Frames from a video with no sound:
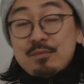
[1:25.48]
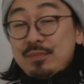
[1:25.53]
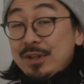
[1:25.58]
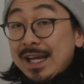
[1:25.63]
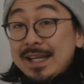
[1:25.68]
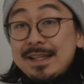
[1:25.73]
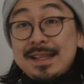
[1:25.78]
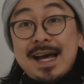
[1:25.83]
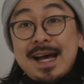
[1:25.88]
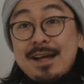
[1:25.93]

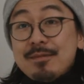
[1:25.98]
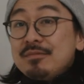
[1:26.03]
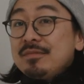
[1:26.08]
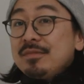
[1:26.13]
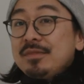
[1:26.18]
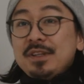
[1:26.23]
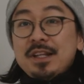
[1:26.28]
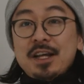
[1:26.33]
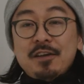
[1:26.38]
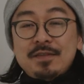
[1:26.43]
played that,
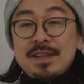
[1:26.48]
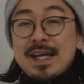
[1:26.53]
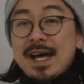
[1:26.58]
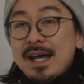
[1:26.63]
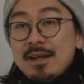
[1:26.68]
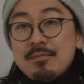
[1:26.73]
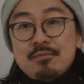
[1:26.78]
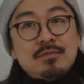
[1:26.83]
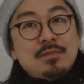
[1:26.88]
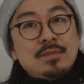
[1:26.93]
loved
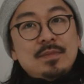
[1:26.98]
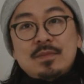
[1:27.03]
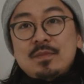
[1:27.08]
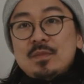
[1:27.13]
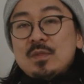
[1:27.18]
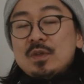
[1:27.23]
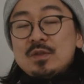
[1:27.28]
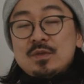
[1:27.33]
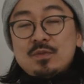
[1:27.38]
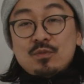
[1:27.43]
that,
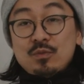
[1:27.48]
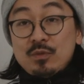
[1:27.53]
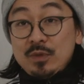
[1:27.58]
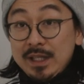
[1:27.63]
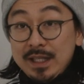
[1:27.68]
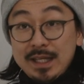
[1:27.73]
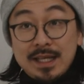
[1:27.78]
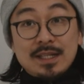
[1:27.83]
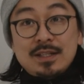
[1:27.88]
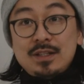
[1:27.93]
was
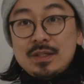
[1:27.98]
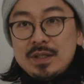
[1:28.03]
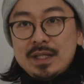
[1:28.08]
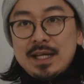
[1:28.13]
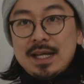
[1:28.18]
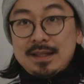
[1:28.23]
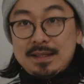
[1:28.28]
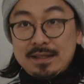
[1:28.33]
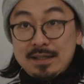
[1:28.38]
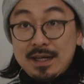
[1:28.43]
really into
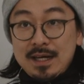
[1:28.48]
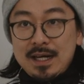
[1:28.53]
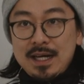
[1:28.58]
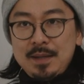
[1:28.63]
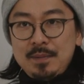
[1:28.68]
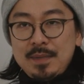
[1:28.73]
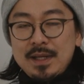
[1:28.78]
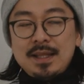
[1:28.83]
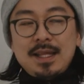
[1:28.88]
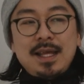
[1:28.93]
it at the
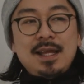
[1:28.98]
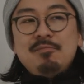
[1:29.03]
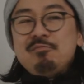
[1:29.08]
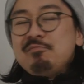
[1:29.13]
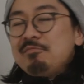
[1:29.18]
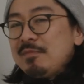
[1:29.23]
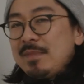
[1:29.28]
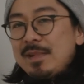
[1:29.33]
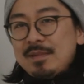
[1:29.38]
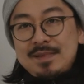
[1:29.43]
time, and
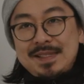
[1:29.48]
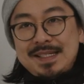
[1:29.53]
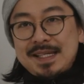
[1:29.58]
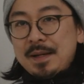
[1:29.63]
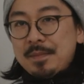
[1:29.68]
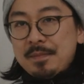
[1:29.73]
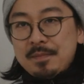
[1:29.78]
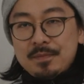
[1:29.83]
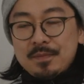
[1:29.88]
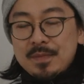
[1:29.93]
then
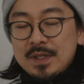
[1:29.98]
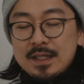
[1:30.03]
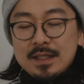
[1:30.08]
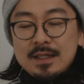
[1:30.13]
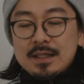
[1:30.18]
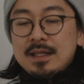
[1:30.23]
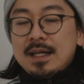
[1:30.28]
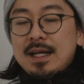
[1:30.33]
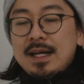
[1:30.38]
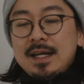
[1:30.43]
some
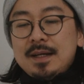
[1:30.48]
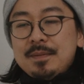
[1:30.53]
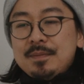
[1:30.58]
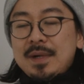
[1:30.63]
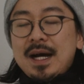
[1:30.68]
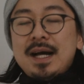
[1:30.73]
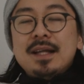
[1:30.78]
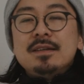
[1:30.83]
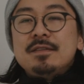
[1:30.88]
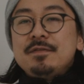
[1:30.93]

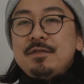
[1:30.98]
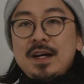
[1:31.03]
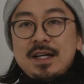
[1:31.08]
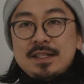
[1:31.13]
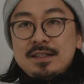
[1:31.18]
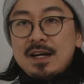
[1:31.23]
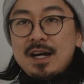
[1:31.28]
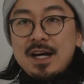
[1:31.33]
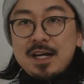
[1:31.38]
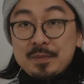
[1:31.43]

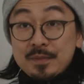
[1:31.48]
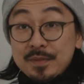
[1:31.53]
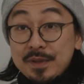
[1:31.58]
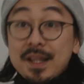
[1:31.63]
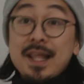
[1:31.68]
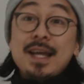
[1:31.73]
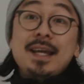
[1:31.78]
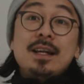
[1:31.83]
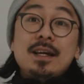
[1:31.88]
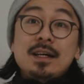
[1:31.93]
undefined time
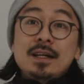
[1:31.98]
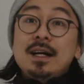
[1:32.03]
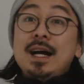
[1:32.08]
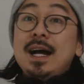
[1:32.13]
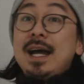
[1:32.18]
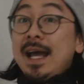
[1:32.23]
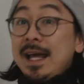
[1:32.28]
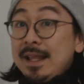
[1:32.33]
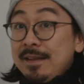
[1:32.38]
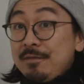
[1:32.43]
later,
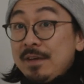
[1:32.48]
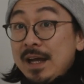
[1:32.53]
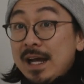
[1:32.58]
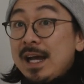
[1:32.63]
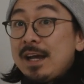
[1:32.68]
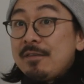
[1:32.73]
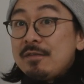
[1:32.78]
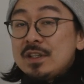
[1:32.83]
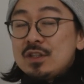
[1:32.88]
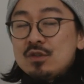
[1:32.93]
I
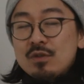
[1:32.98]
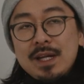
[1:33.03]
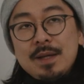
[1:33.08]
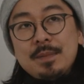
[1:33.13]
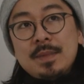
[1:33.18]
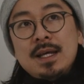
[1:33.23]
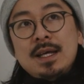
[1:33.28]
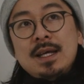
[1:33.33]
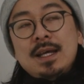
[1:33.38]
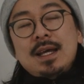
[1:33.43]
have this
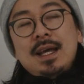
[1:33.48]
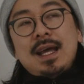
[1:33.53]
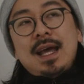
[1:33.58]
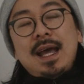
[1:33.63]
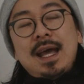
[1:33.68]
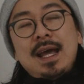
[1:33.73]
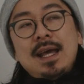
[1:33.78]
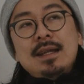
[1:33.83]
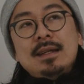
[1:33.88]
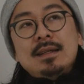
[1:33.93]
dream.
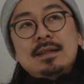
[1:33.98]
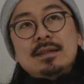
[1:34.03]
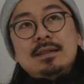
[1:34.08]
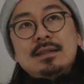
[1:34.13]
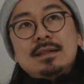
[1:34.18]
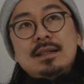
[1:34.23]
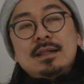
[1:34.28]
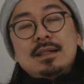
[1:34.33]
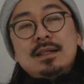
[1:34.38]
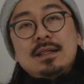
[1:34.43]
And